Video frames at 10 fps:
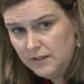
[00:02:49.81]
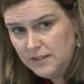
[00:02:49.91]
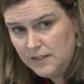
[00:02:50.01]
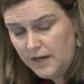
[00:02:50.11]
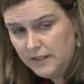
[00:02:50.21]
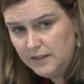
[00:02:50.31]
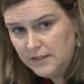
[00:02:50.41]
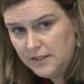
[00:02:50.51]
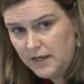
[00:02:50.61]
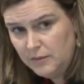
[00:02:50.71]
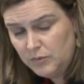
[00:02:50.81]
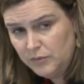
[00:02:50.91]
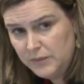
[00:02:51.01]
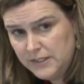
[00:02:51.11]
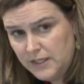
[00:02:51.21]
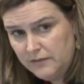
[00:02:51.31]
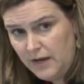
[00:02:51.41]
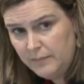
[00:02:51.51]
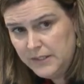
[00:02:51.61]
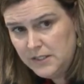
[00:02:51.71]
the design and the design improvements that have
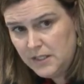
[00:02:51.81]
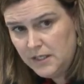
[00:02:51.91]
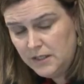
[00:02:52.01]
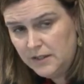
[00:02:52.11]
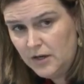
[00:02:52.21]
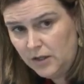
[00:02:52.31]
happened, and